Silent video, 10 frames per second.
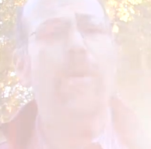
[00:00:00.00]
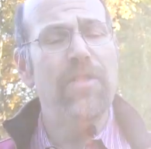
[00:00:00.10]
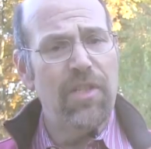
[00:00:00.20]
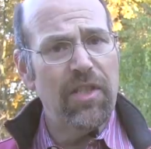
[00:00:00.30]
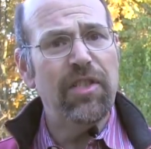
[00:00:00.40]

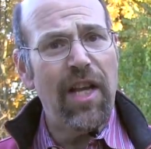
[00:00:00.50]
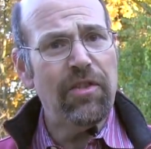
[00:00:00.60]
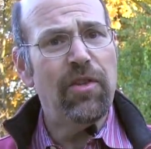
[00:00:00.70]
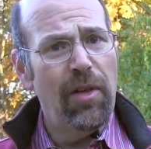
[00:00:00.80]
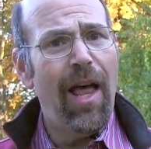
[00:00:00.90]

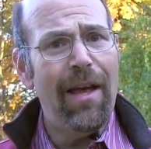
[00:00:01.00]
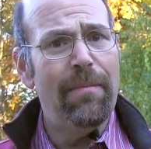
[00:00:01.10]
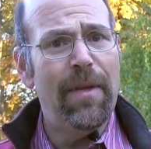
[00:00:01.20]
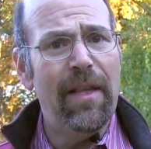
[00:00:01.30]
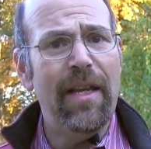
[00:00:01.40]
Successor
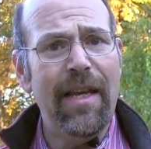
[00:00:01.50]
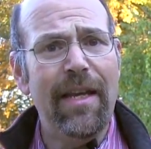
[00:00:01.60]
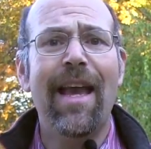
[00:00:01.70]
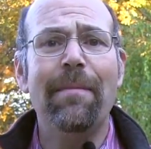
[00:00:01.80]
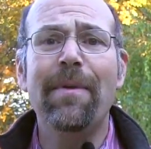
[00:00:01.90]
liability
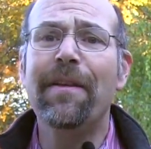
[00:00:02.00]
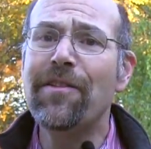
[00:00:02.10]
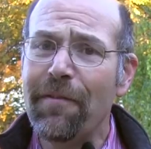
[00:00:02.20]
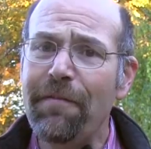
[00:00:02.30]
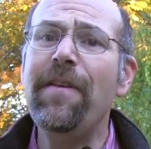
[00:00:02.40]
can be
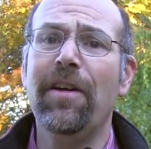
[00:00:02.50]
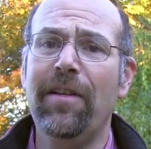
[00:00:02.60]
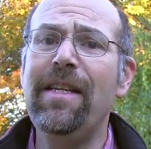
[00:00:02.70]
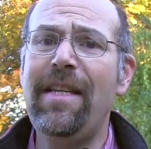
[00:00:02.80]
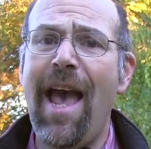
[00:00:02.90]

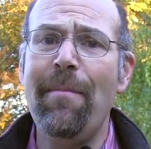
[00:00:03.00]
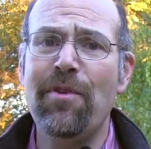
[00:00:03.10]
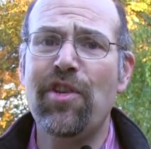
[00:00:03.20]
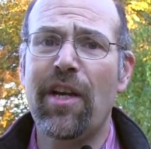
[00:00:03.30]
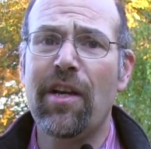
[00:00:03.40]
severely
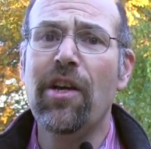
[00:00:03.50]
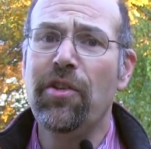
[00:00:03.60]
damaging